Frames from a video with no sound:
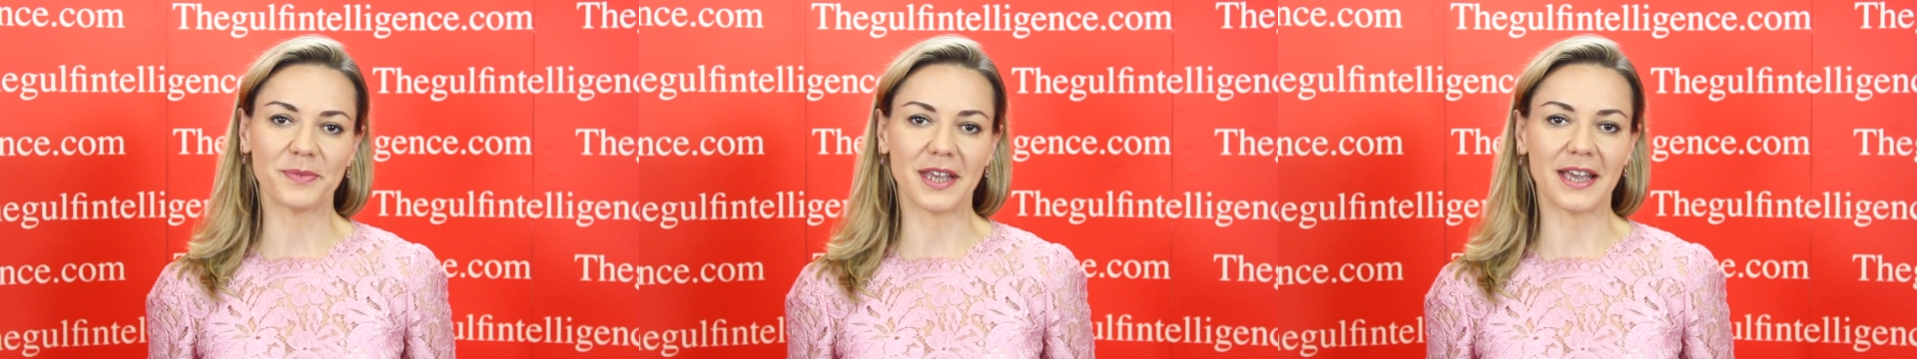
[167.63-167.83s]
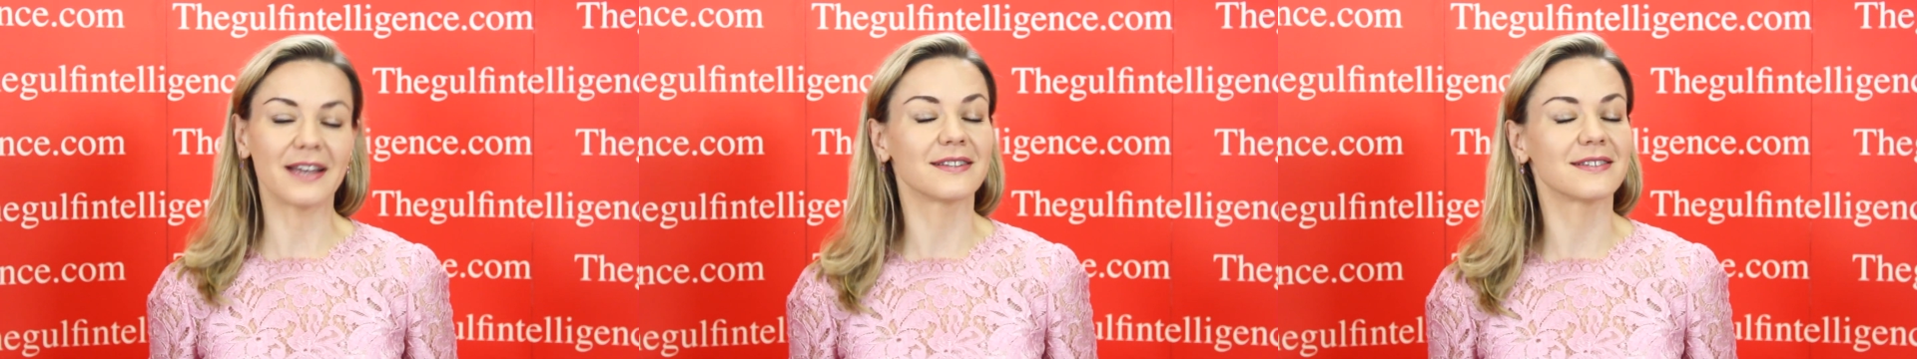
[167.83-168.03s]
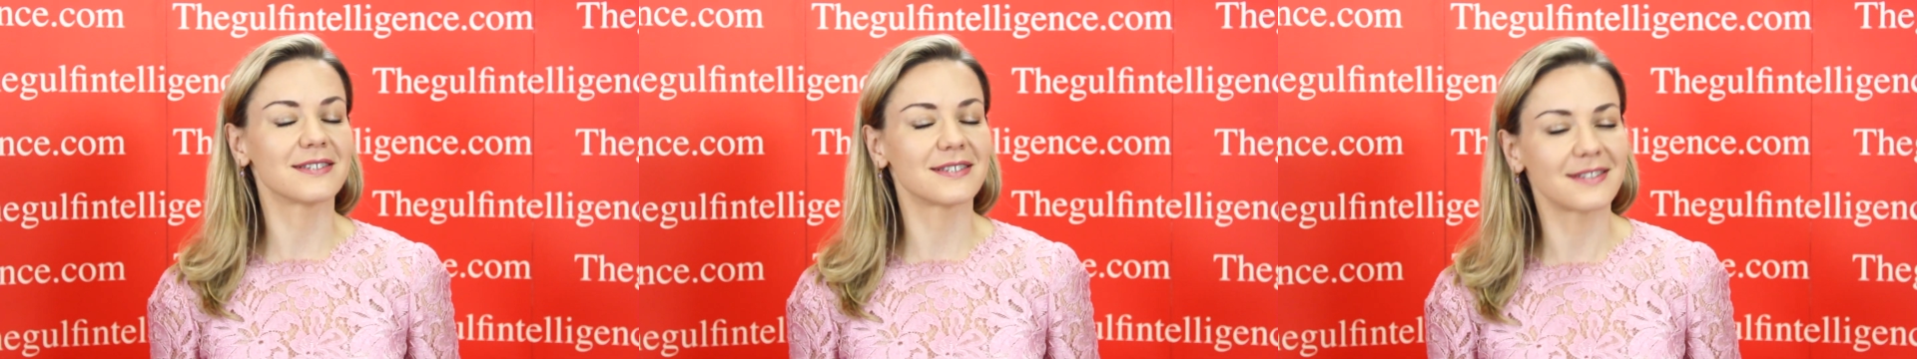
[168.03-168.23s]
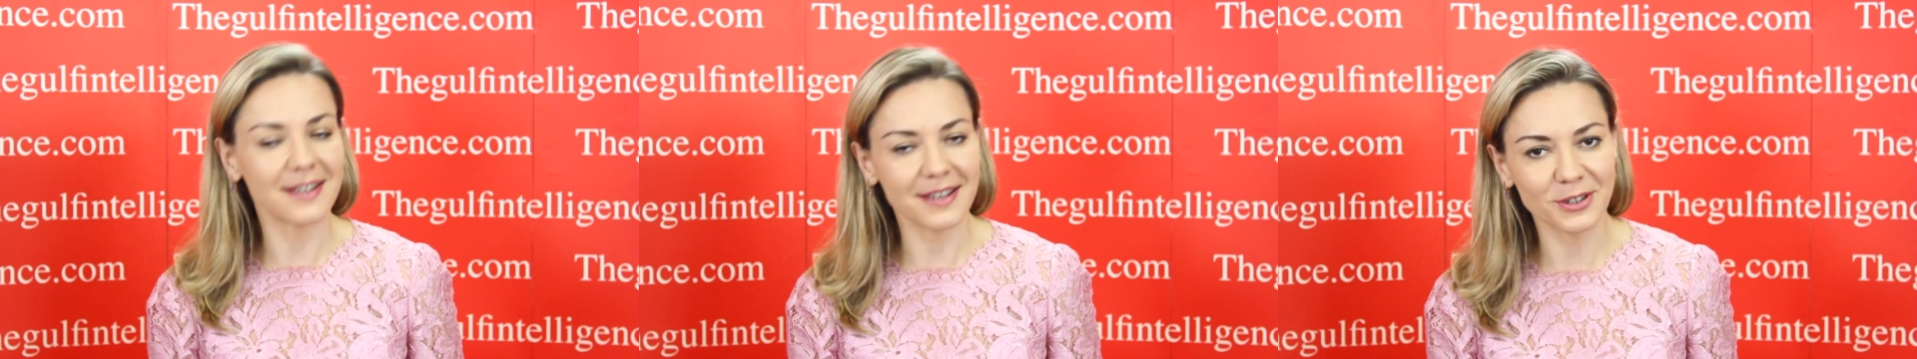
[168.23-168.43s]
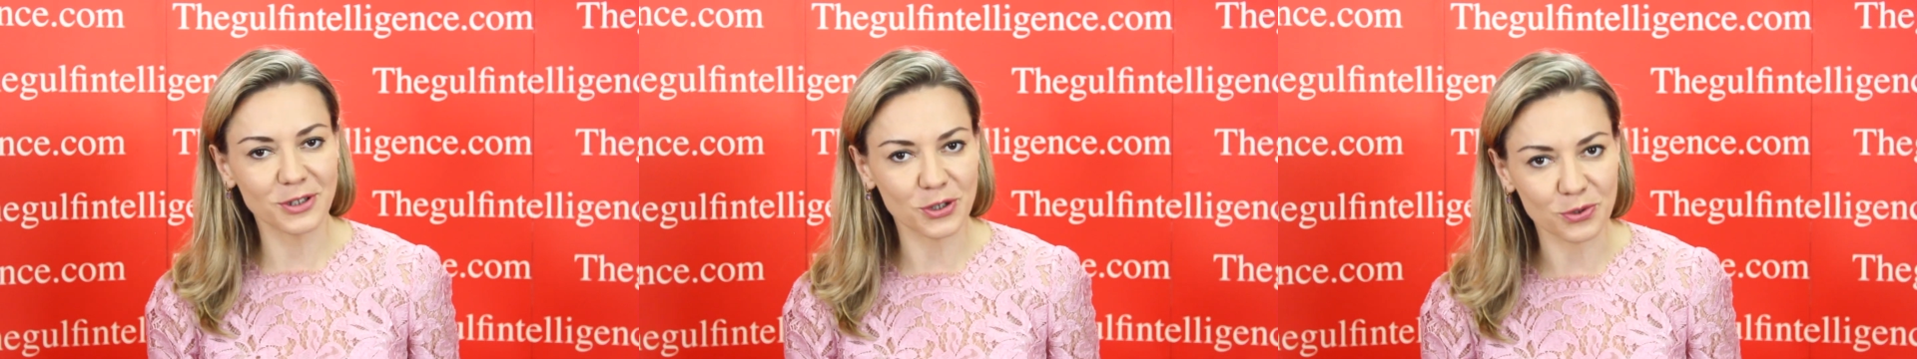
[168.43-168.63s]
And
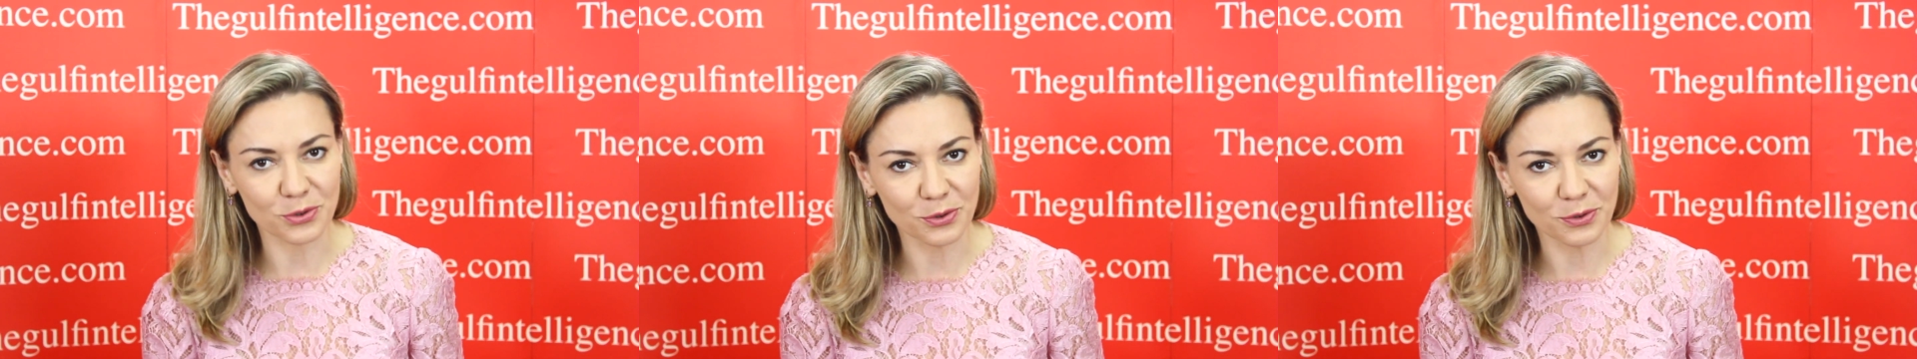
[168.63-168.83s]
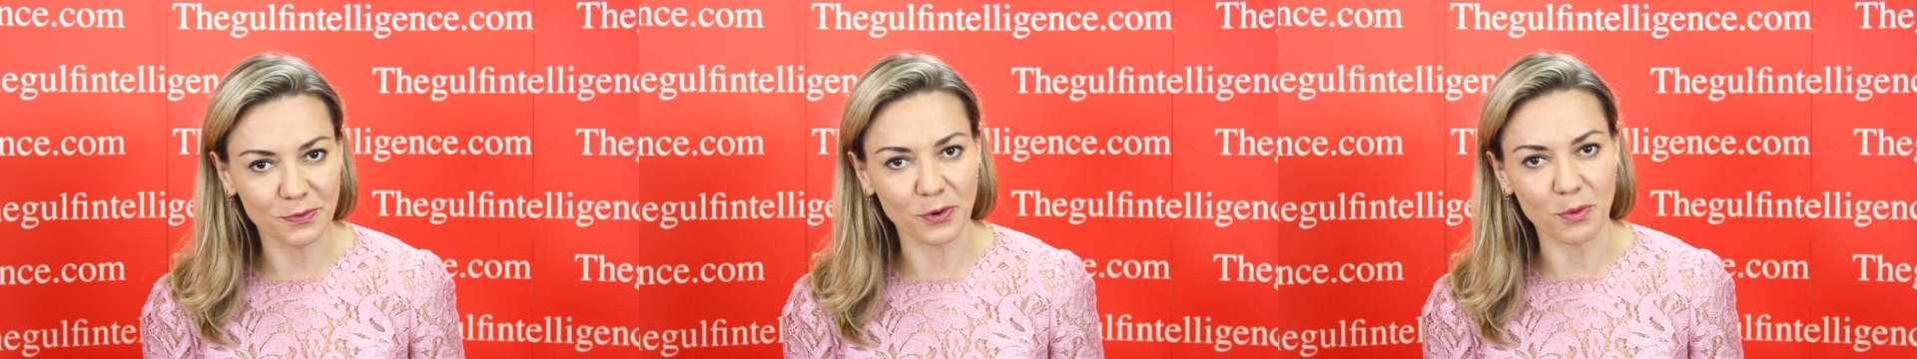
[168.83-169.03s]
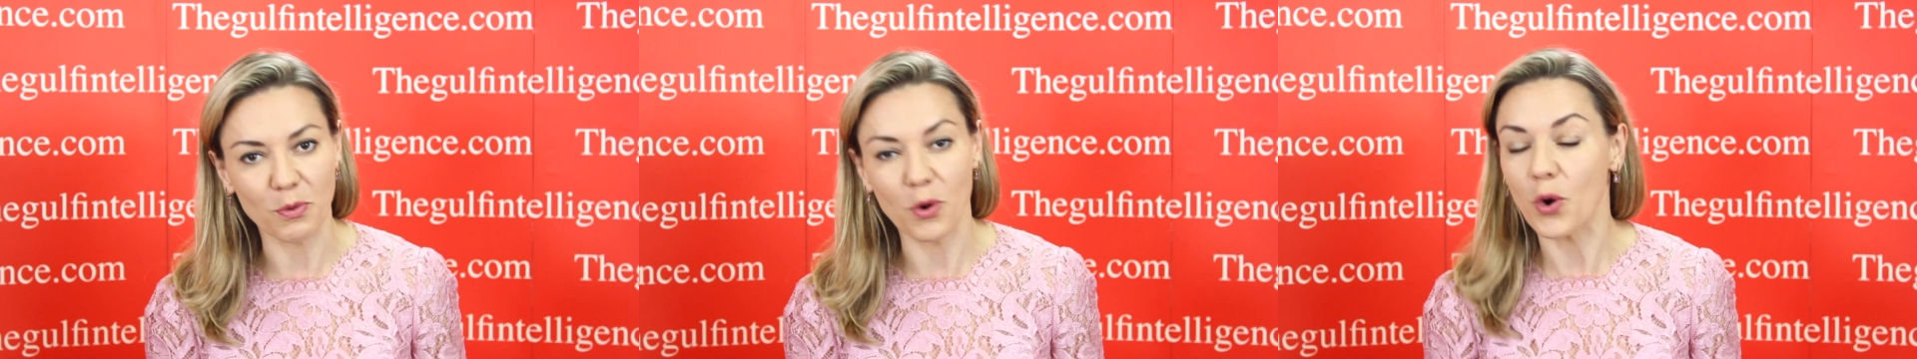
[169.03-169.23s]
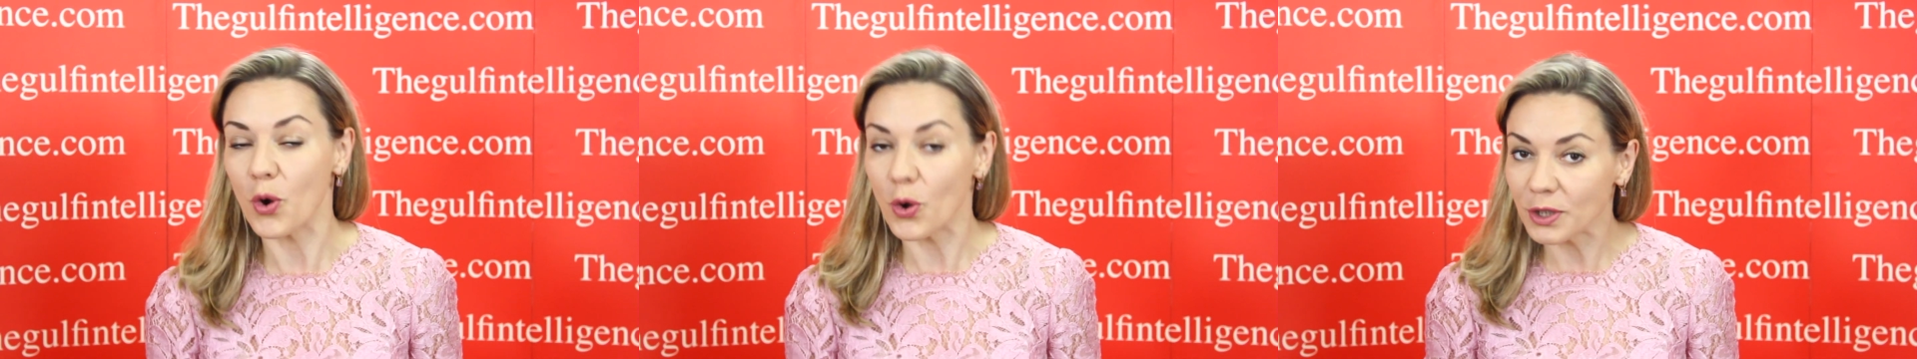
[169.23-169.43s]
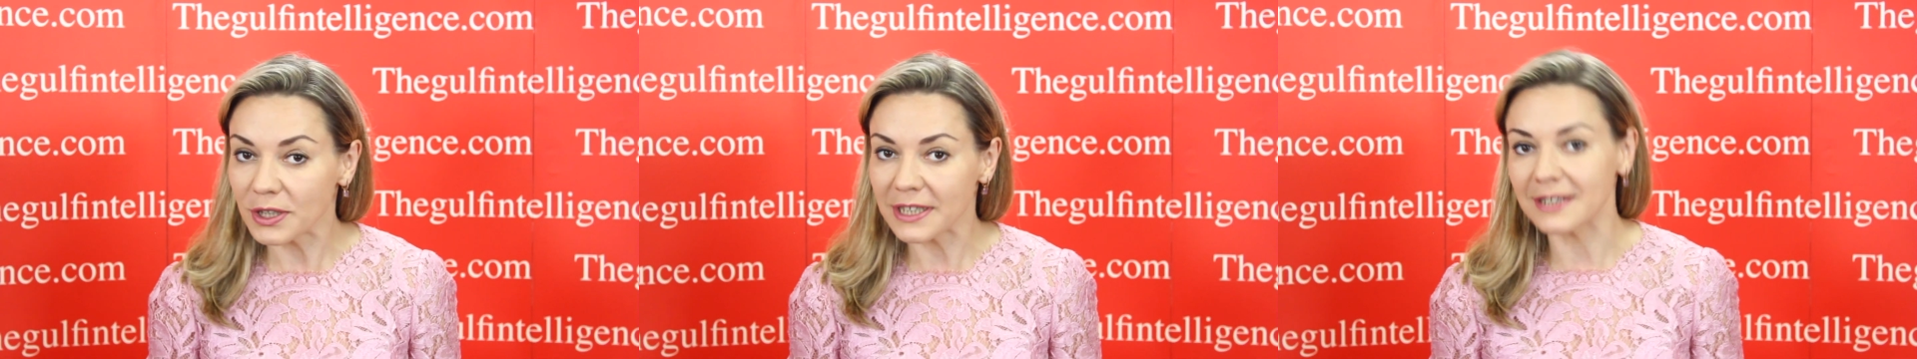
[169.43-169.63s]
stay tuned for more
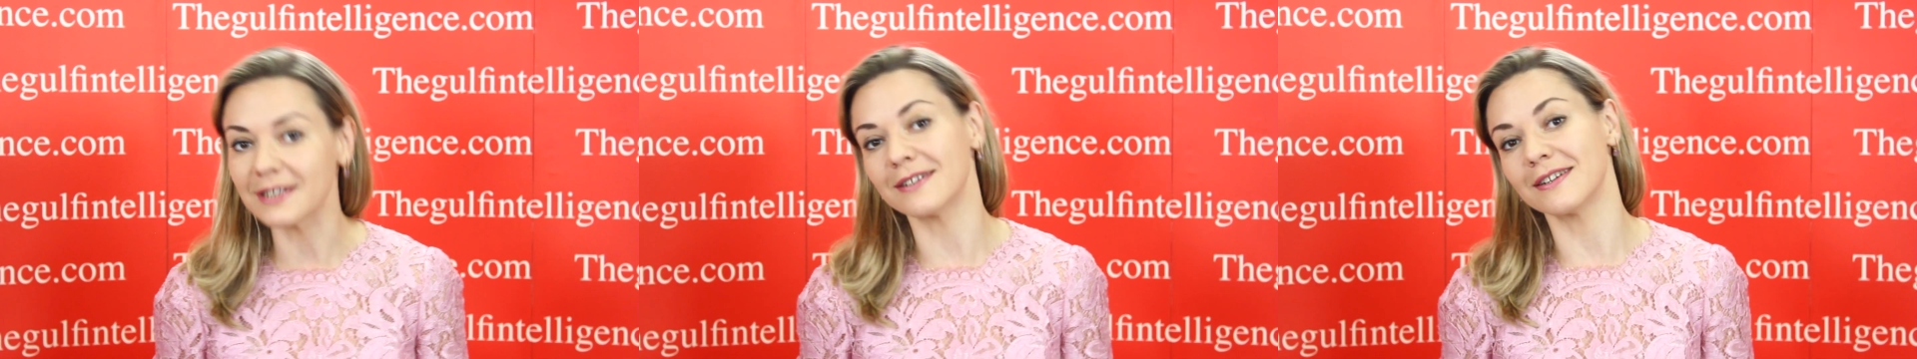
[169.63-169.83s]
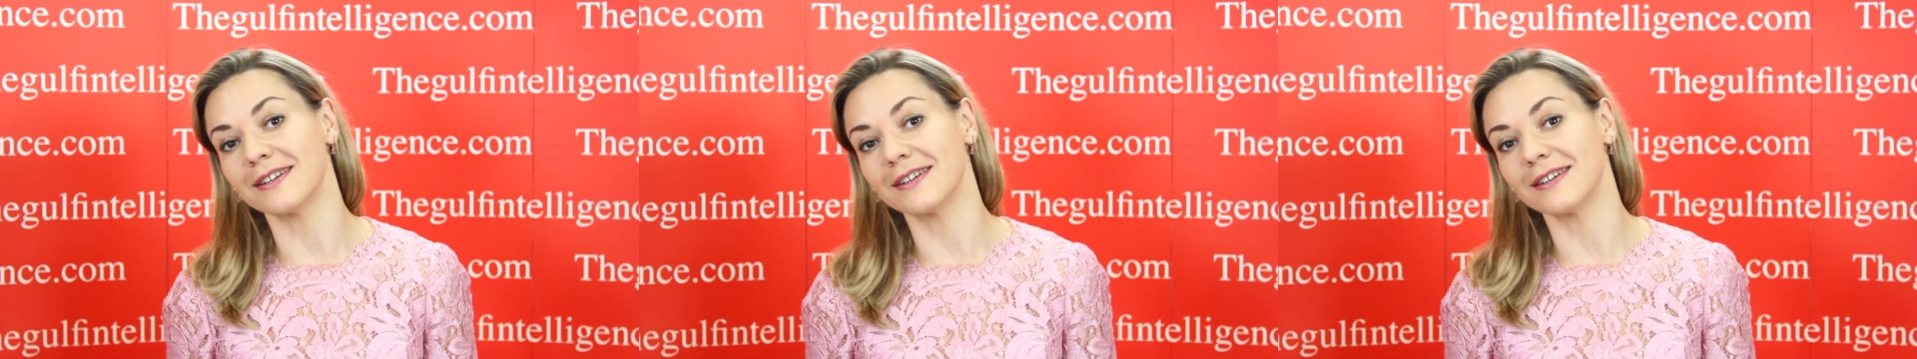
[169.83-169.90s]
content and